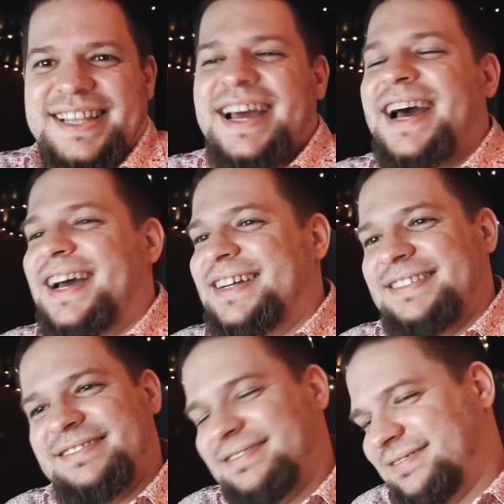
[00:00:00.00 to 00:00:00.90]
I
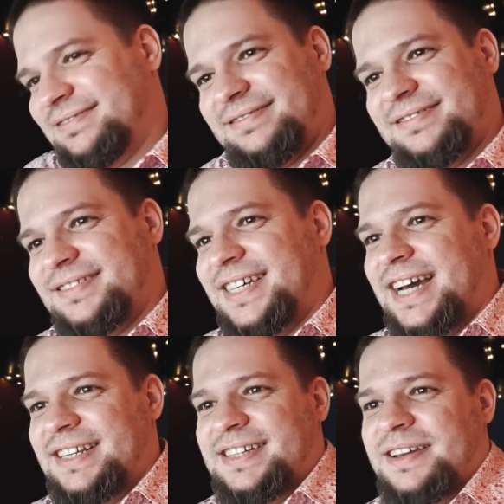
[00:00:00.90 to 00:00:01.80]

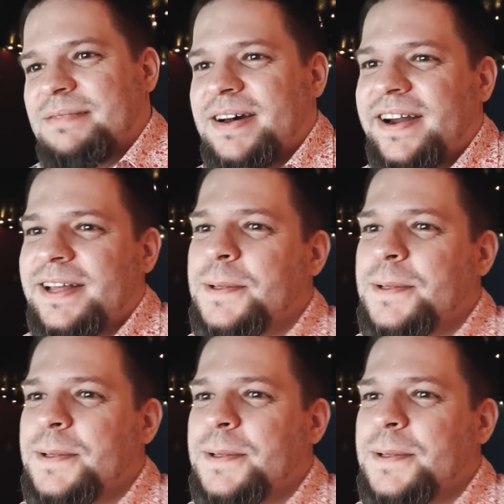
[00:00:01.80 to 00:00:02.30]
gotta talk about